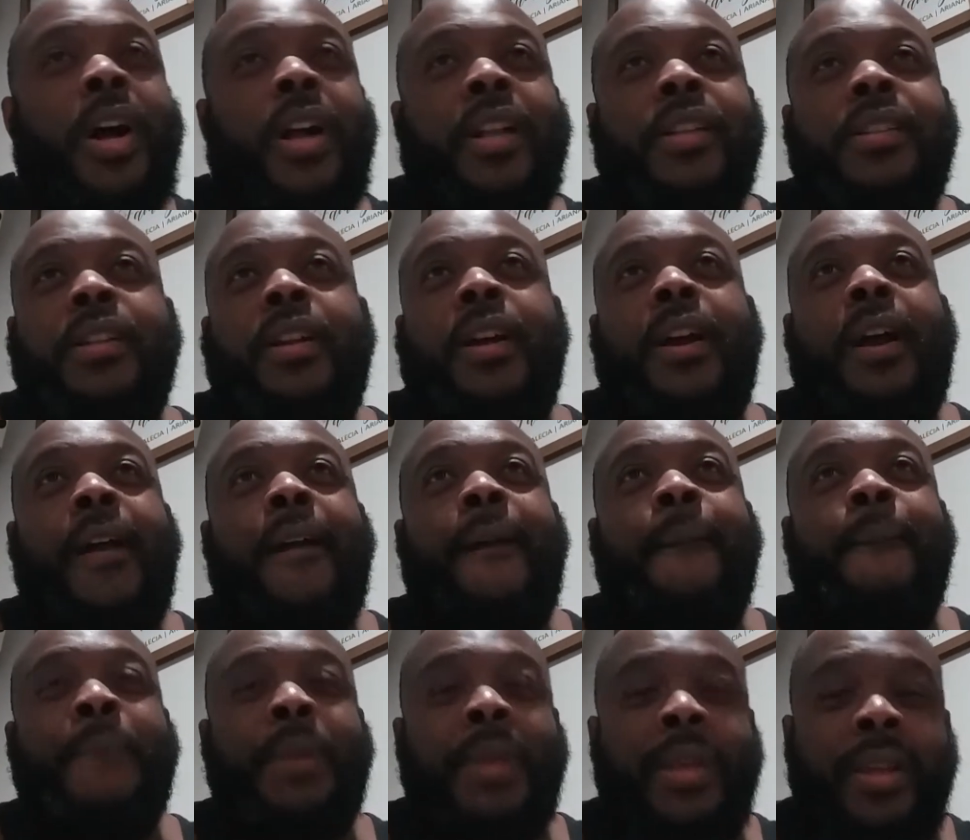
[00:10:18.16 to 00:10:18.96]
art
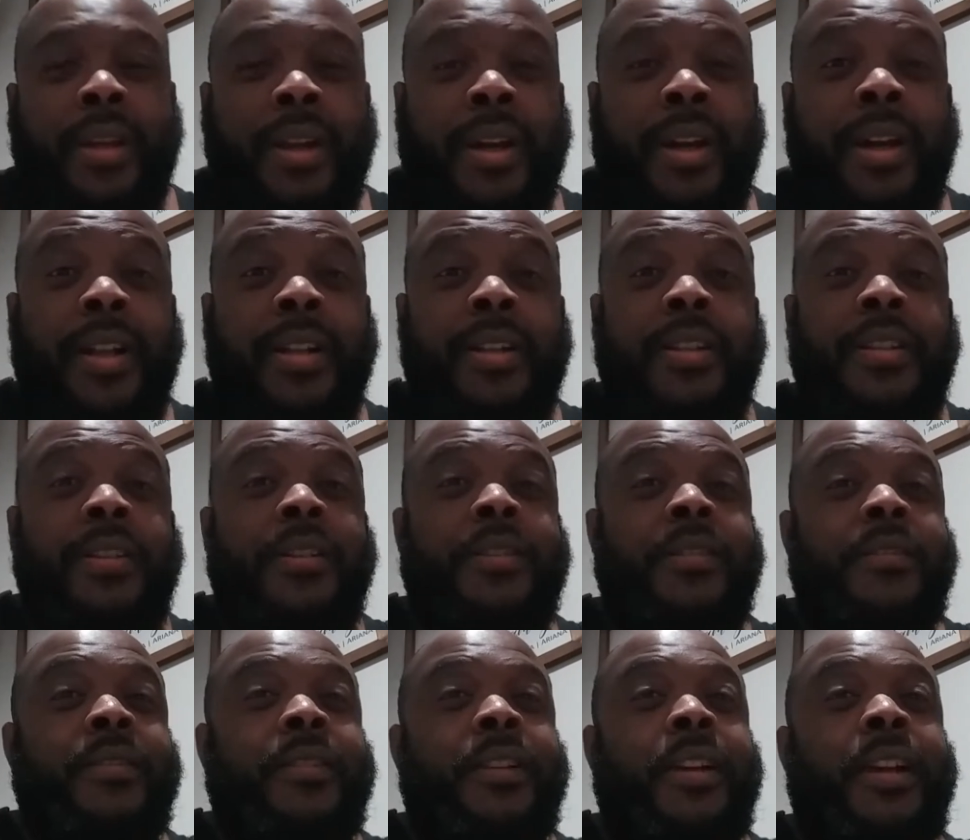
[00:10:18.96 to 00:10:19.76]
or pink art,
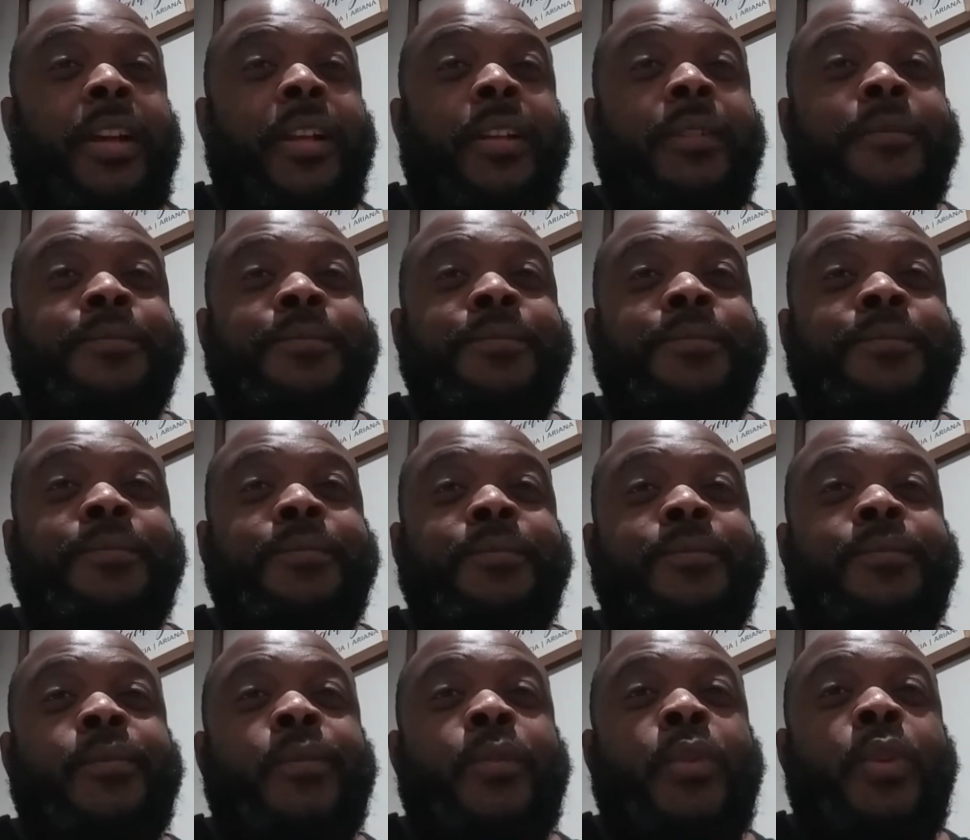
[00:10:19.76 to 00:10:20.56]
and
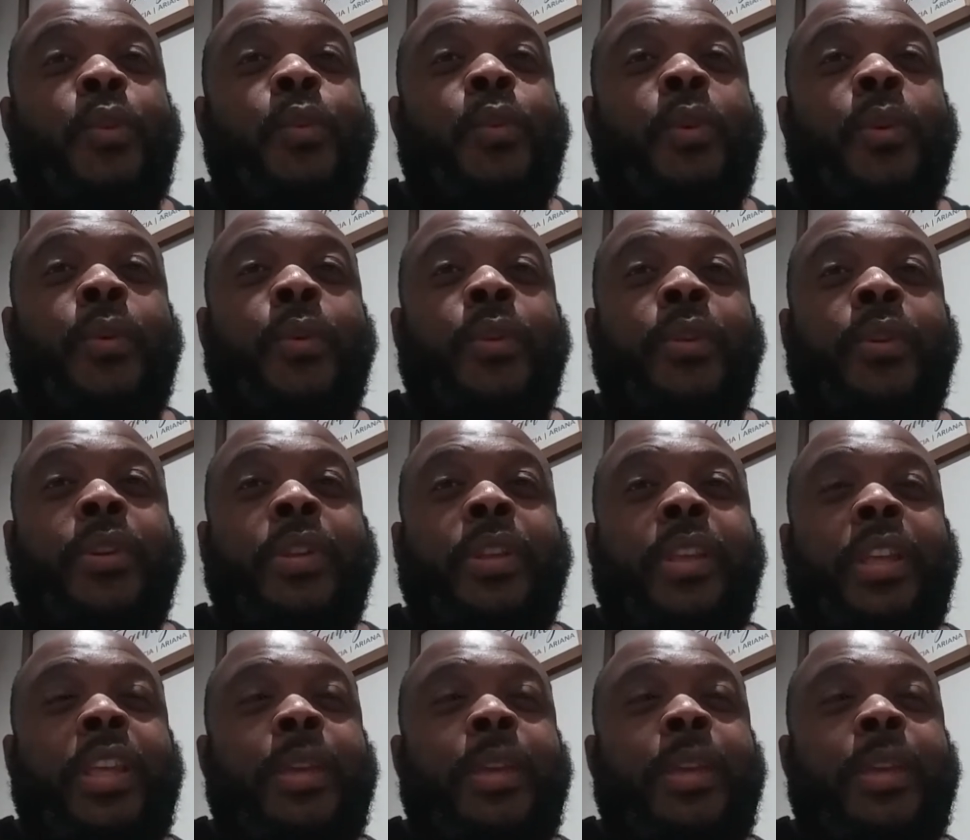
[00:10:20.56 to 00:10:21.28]
we will